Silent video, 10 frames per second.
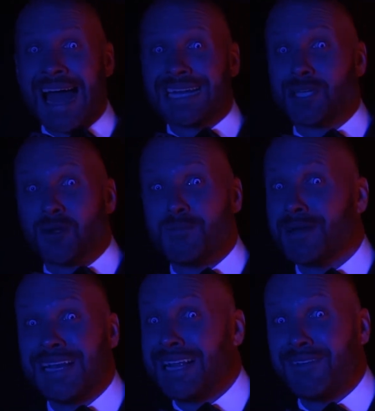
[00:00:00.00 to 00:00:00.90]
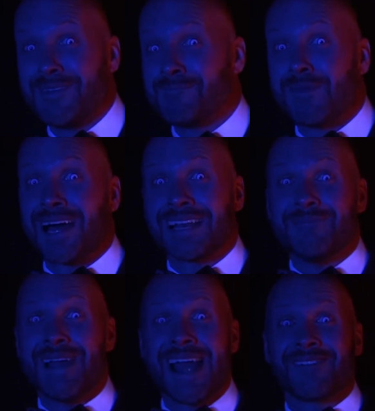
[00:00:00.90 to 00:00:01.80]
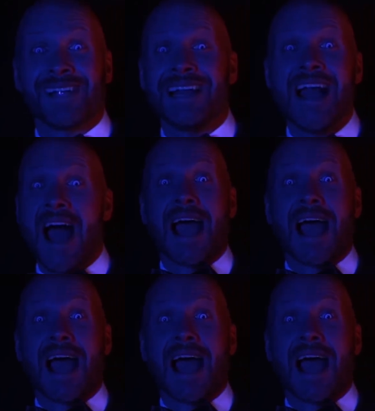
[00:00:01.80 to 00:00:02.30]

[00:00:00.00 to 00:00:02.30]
I do believe in Bloody Mary.